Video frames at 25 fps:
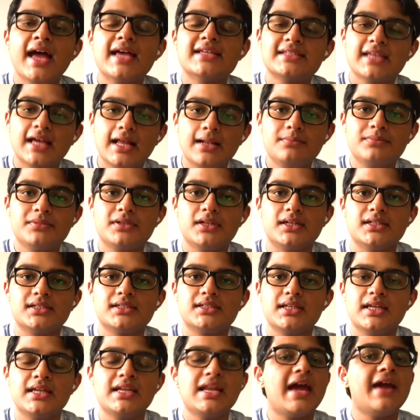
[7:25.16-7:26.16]
has helped
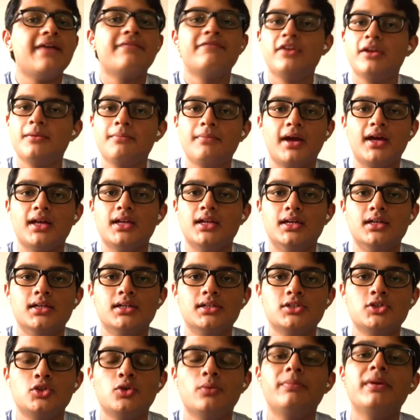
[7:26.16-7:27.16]
us in every manner
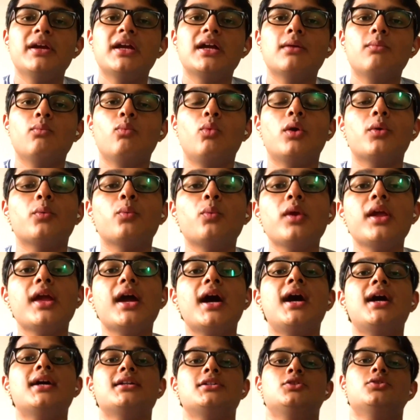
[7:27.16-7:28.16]
to become what we
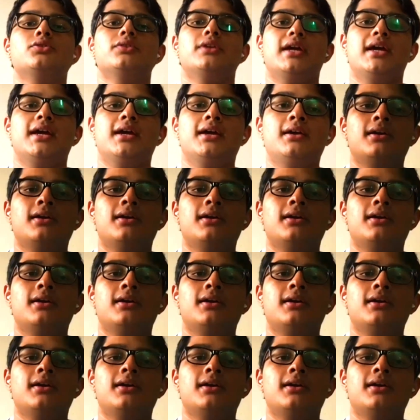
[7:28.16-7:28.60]
are today.